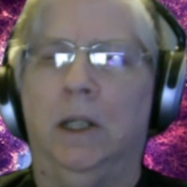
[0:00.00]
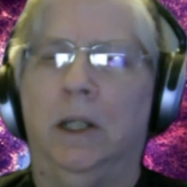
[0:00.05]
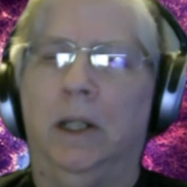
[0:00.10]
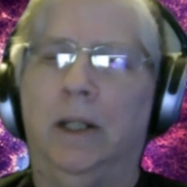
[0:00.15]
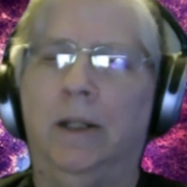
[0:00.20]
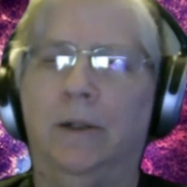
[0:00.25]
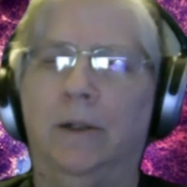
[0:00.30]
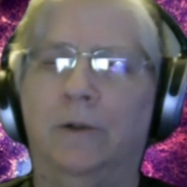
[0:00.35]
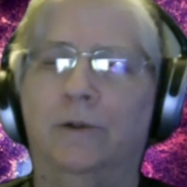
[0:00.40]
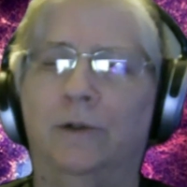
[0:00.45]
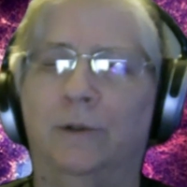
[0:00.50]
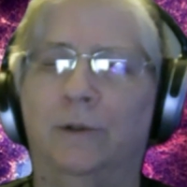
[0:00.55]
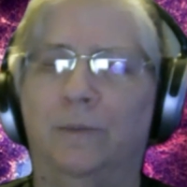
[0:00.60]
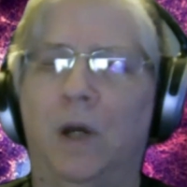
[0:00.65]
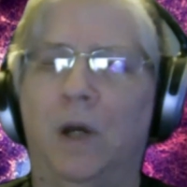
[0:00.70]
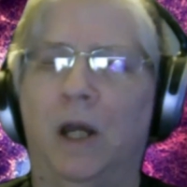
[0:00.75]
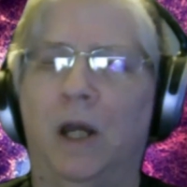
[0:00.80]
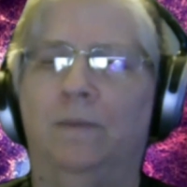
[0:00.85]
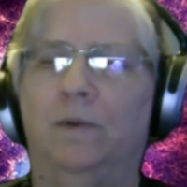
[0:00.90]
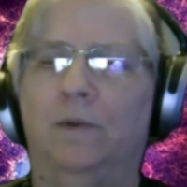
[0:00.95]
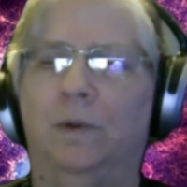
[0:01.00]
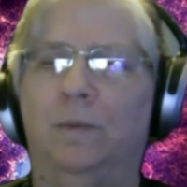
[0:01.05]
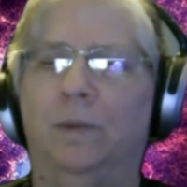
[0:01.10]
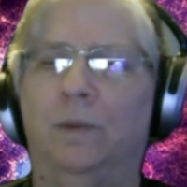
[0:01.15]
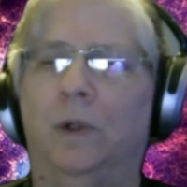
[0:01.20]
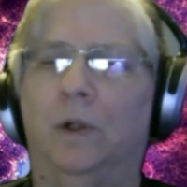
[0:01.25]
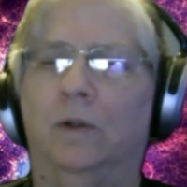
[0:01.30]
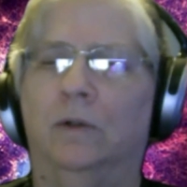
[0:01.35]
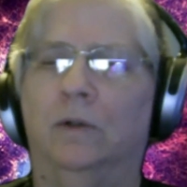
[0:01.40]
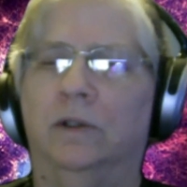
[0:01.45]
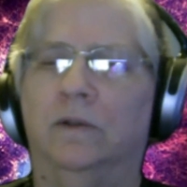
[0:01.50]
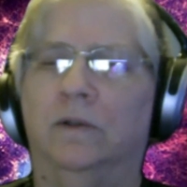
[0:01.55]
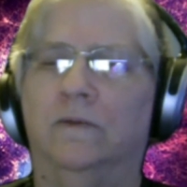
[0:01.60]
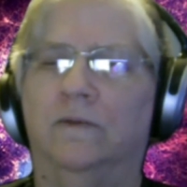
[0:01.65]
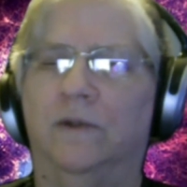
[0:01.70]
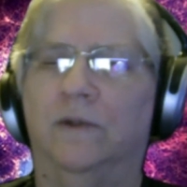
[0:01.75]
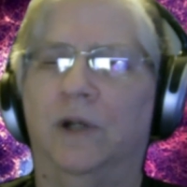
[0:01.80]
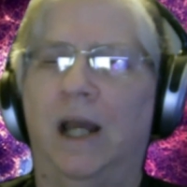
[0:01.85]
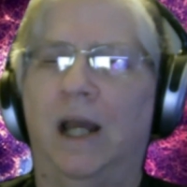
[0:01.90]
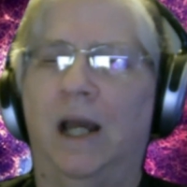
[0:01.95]
here's my proposal
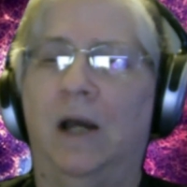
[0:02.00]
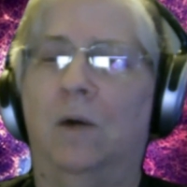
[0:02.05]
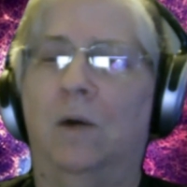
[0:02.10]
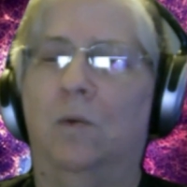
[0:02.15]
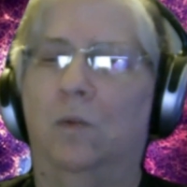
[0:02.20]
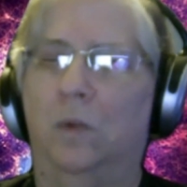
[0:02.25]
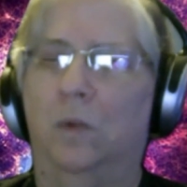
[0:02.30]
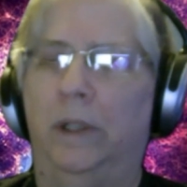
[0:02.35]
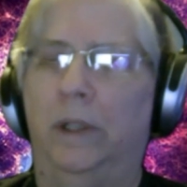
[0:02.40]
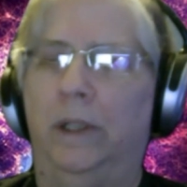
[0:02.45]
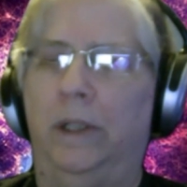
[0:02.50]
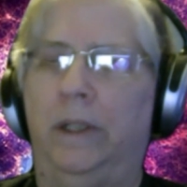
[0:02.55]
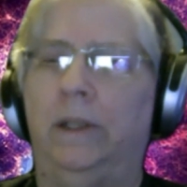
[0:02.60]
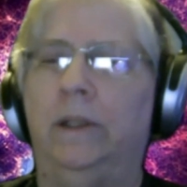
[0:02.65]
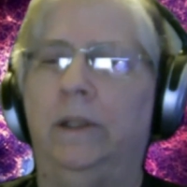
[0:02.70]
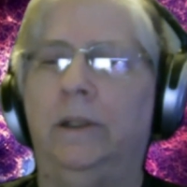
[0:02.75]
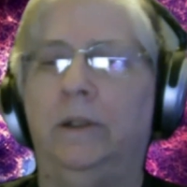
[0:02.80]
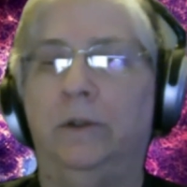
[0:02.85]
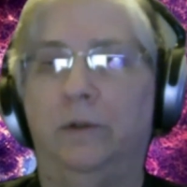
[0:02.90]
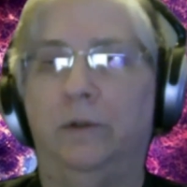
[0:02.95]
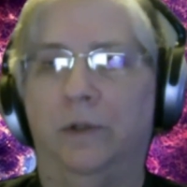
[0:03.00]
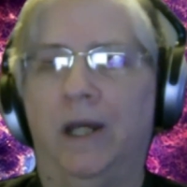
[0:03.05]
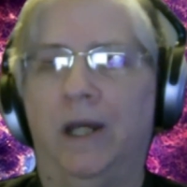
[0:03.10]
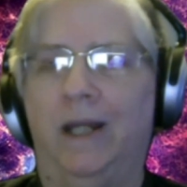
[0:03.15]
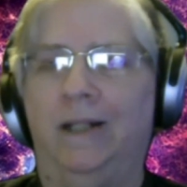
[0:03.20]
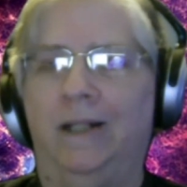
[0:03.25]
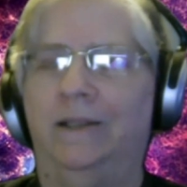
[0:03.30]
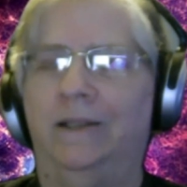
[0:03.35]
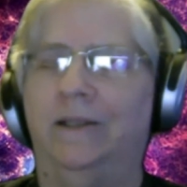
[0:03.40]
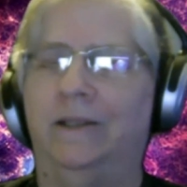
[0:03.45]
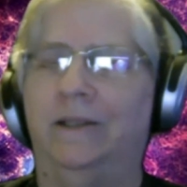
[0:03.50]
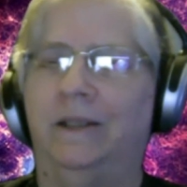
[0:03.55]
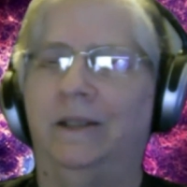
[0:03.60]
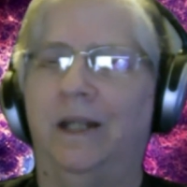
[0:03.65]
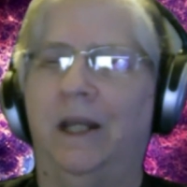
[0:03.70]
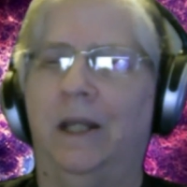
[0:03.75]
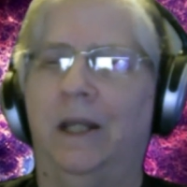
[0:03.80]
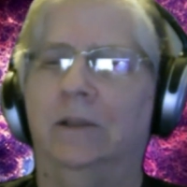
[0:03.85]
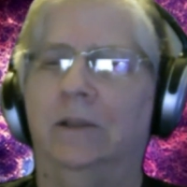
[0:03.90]
for how we, the United States,